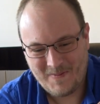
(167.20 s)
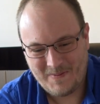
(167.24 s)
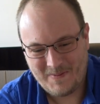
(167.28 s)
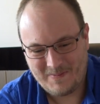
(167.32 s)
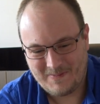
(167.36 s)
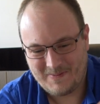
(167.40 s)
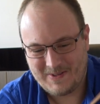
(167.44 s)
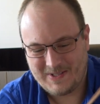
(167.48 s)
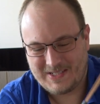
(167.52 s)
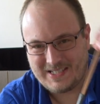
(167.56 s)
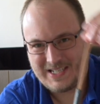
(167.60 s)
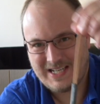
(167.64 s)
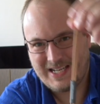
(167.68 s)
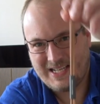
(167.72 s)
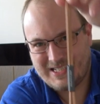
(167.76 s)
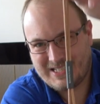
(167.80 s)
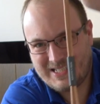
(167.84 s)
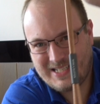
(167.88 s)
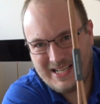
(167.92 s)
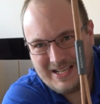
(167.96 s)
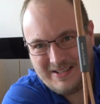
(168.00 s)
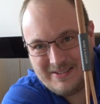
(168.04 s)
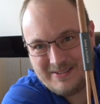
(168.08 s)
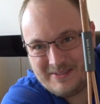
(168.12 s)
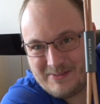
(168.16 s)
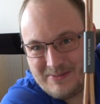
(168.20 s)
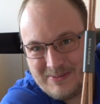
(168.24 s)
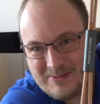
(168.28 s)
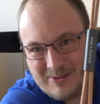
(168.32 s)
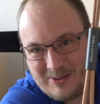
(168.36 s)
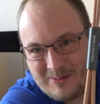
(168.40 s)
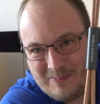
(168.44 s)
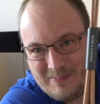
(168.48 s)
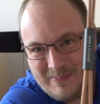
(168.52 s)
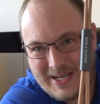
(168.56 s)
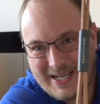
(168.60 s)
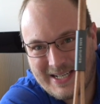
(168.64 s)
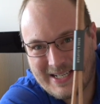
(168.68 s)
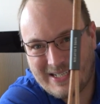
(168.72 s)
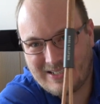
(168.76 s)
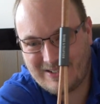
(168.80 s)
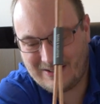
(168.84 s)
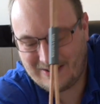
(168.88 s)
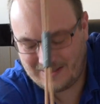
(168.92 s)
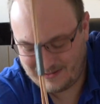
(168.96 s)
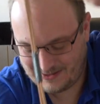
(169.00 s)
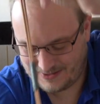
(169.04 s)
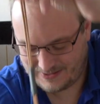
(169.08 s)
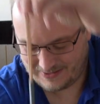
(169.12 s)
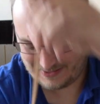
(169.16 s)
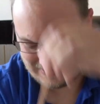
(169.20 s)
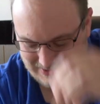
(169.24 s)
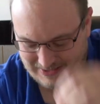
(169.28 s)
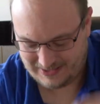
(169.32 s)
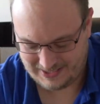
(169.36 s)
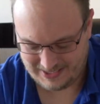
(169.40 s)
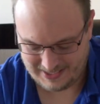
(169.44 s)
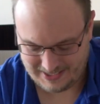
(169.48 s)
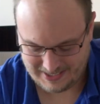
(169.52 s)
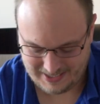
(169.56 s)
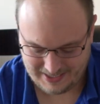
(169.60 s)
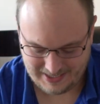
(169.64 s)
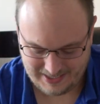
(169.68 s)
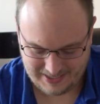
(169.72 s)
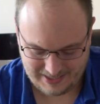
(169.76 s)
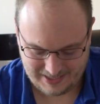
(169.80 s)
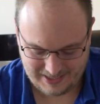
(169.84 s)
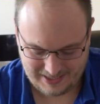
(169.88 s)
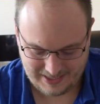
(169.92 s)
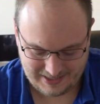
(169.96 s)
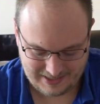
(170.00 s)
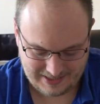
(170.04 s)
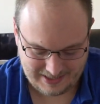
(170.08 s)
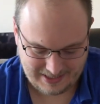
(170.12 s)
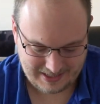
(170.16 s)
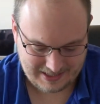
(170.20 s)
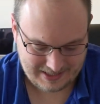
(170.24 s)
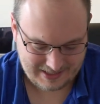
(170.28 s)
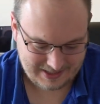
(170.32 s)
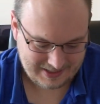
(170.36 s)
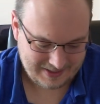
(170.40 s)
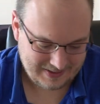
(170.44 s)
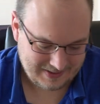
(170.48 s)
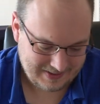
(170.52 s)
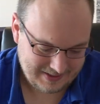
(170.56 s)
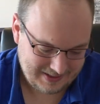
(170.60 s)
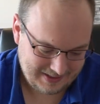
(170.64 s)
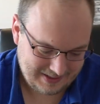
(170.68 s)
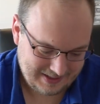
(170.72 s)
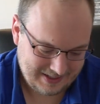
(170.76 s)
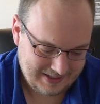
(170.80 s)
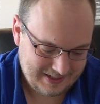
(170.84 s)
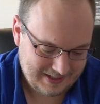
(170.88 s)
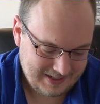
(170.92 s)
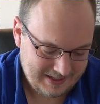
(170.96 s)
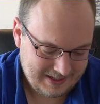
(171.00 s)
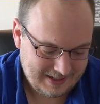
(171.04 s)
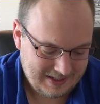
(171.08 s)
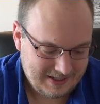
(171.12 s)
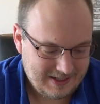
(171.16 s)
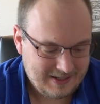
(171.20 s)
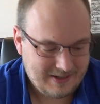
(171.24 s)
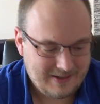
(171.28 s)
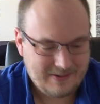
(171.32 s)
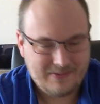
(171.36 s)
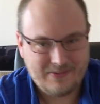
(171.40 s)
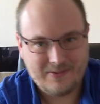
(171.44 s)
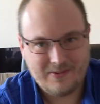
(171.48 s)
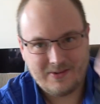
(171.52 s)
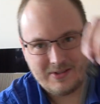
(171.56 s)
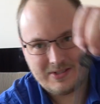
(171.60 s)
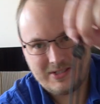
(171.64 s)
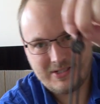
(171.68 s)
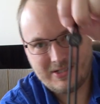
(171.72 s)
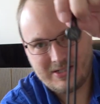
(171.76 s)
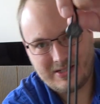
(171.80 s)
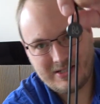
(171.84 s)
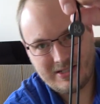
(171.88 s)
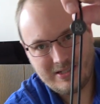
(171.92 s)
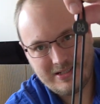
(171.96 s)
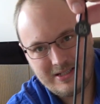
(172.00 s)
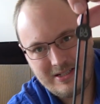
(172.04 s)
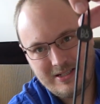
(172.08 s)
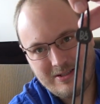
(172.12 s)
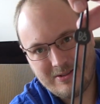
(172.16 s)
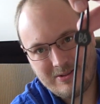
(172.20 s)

which has now a full Bang Olufsen text on it. Versus the